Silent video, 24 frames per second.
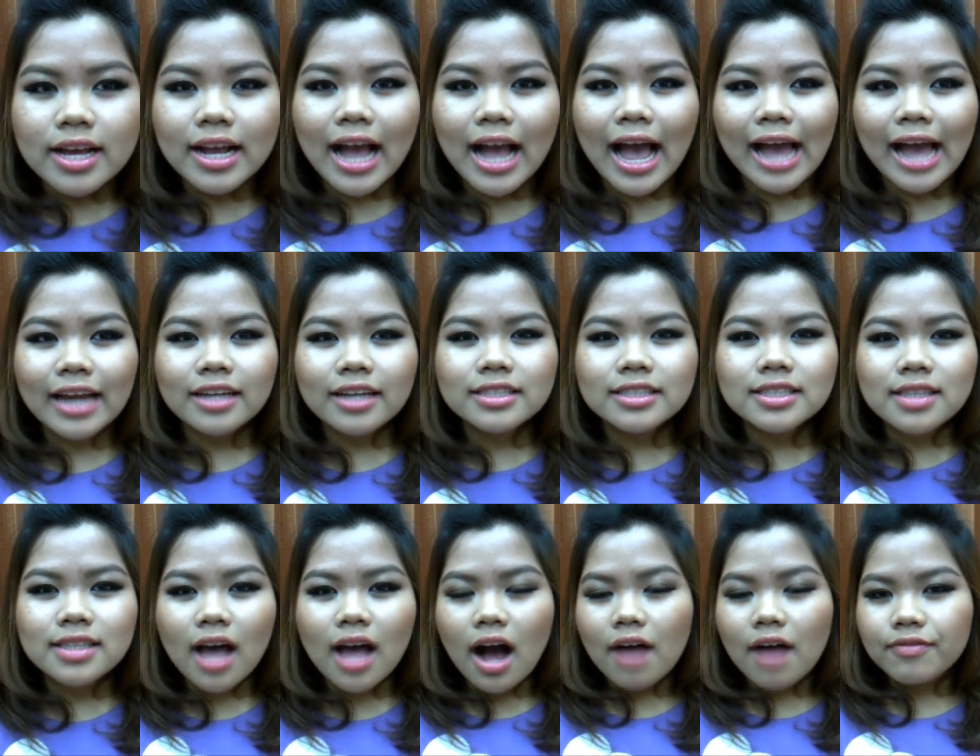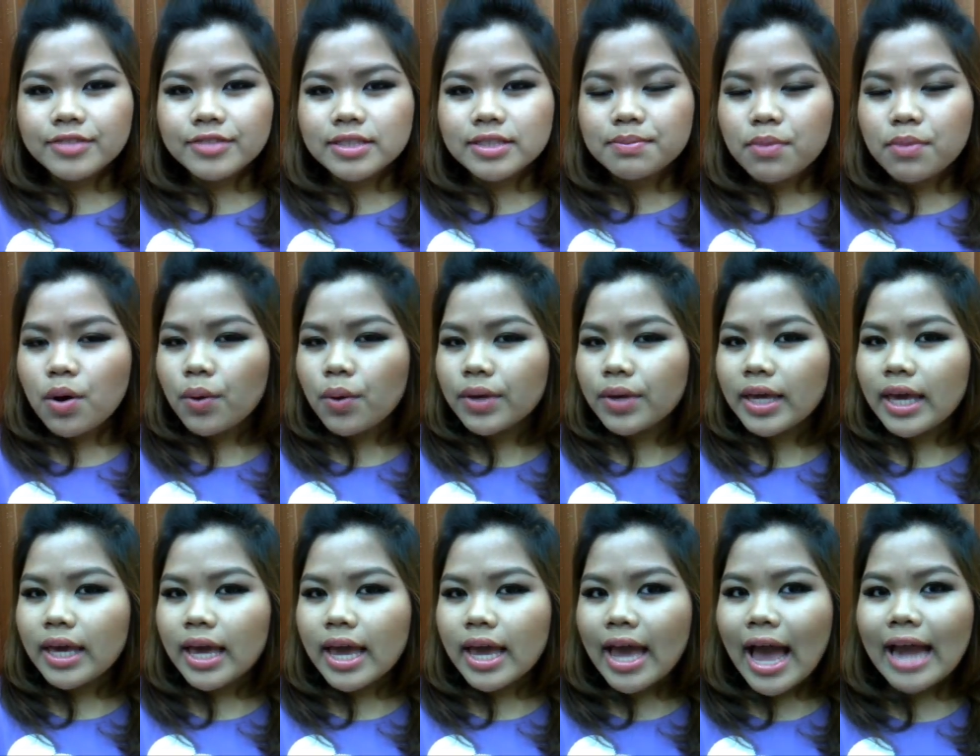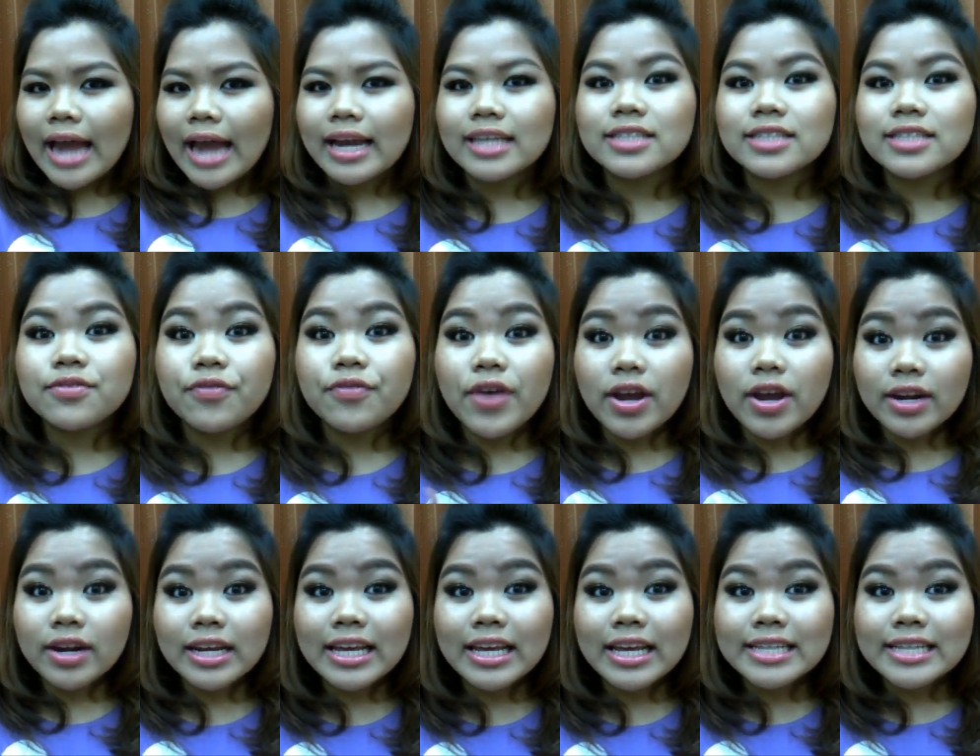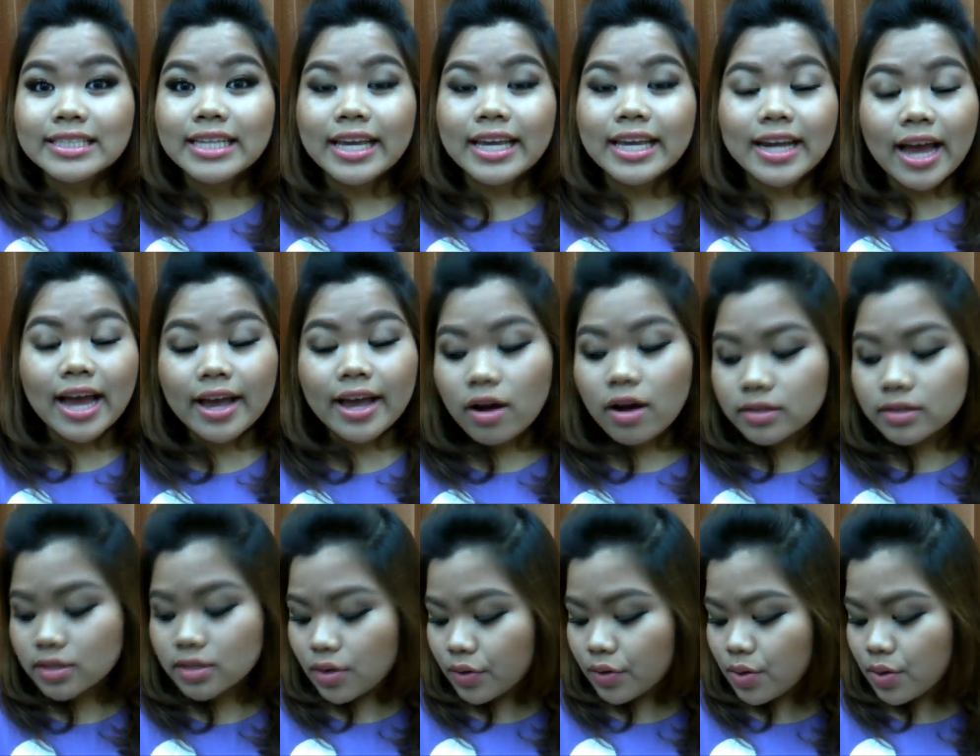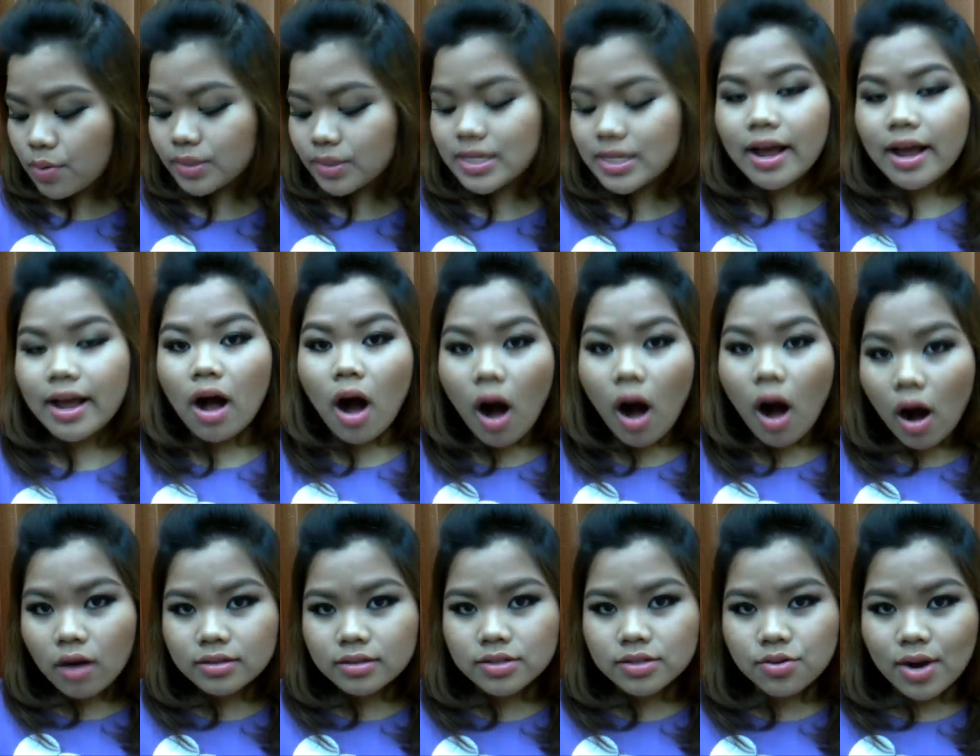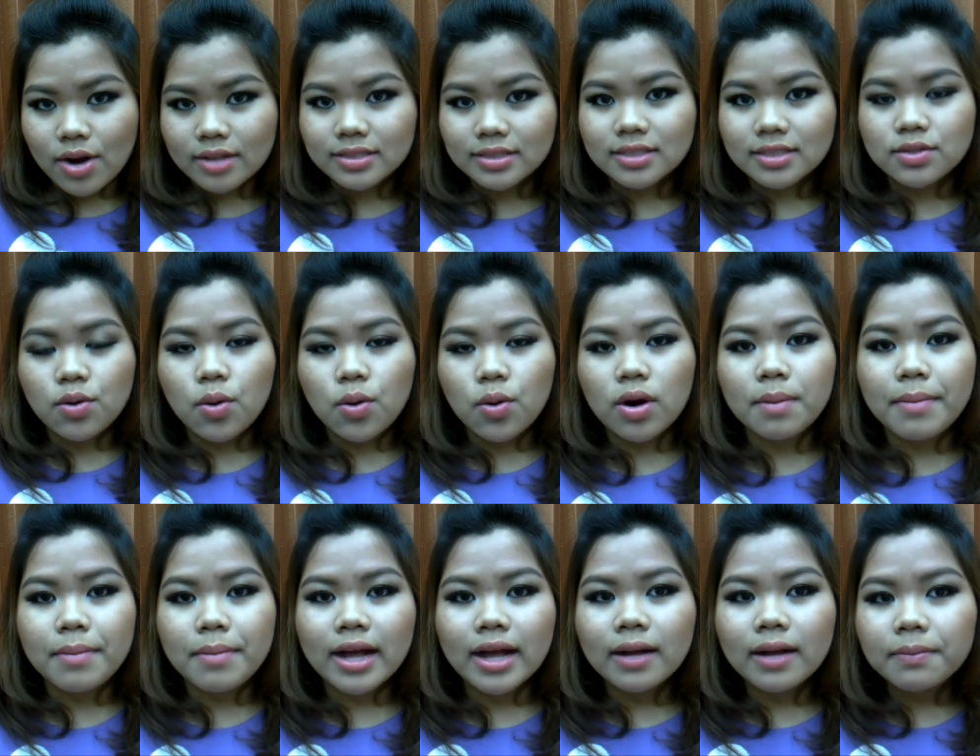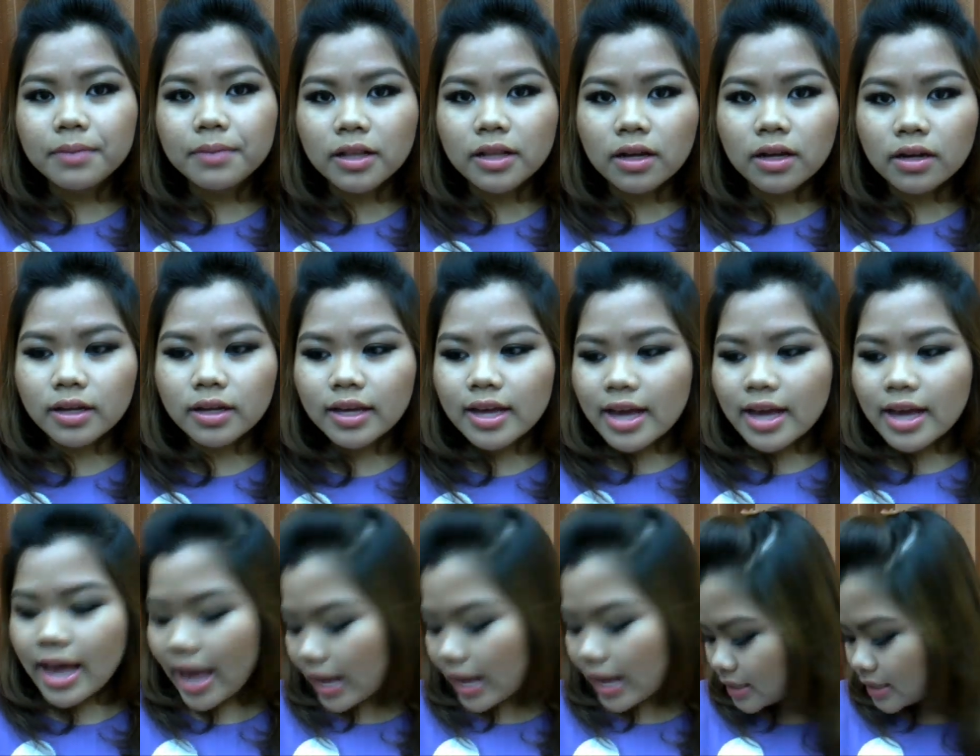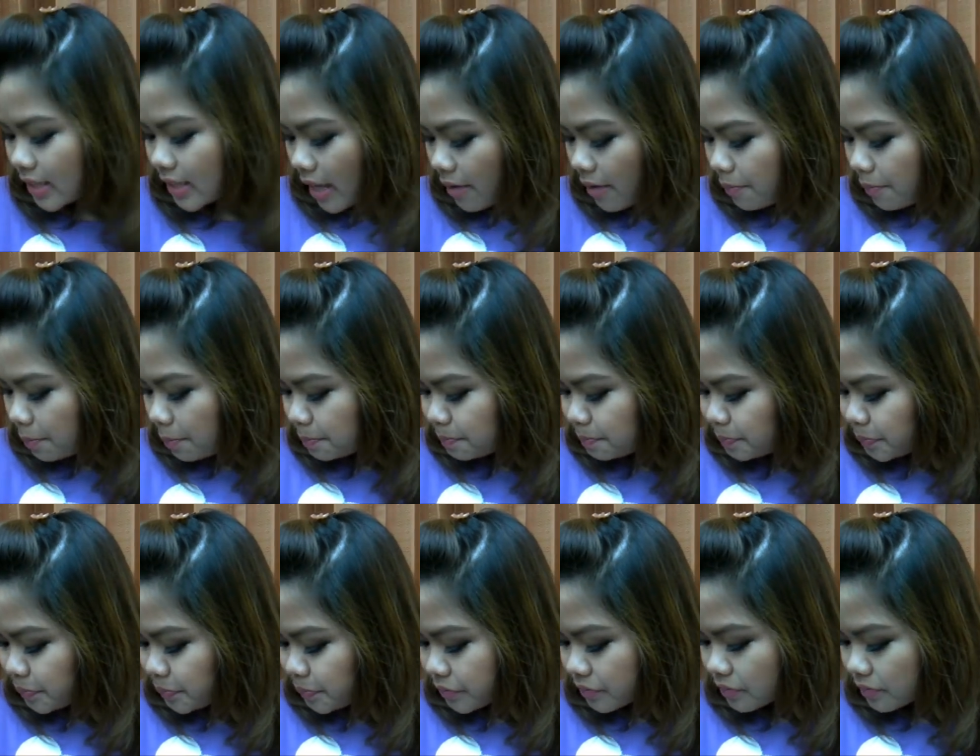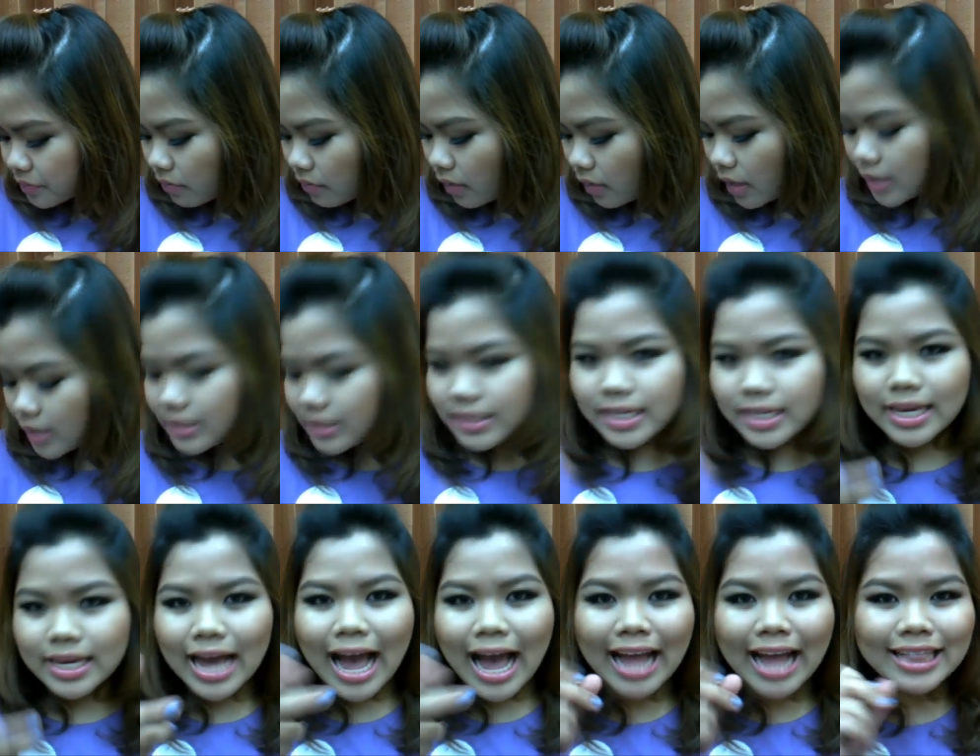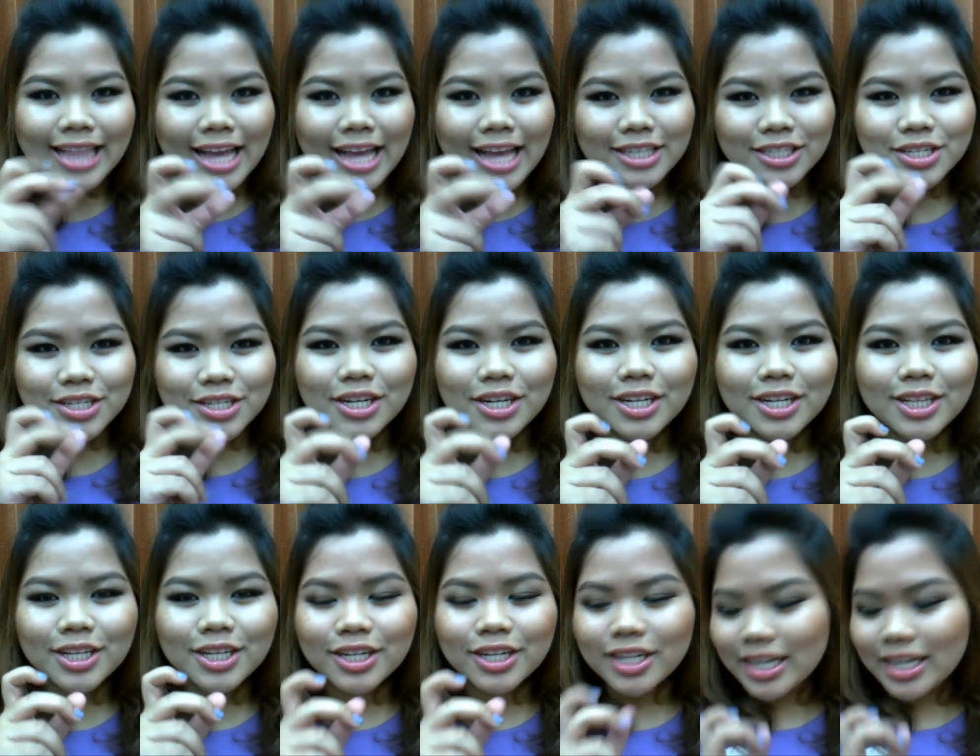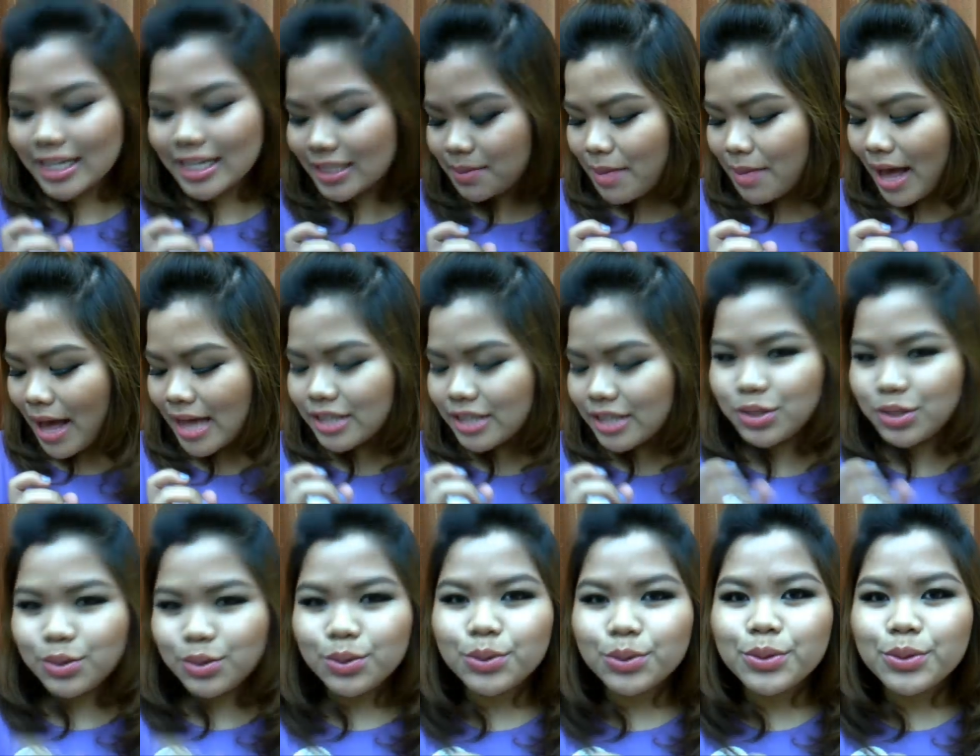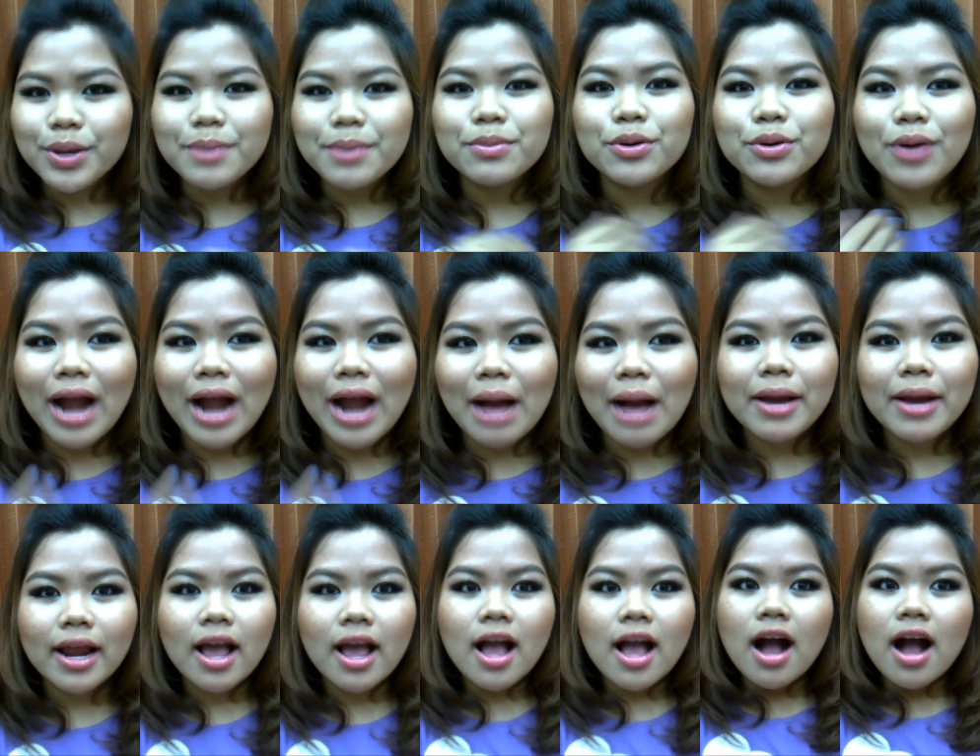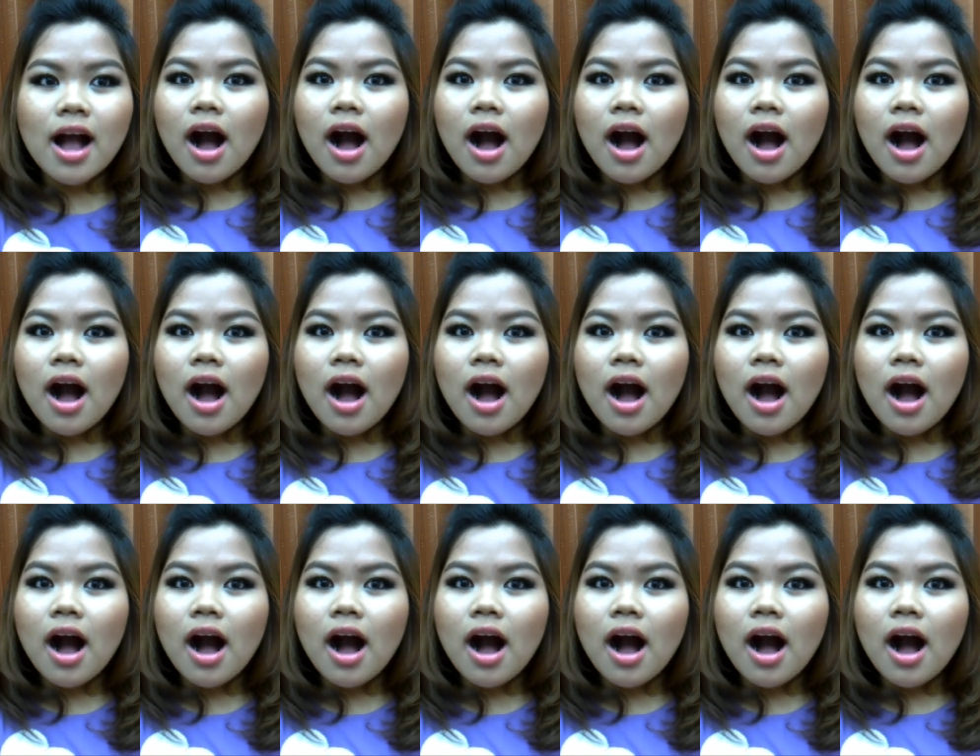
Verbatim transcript: kind of soft, smoky, and it's very easy. And I also use like all drugstore makeup looks, except the eyelash color is by Shu Uemura, but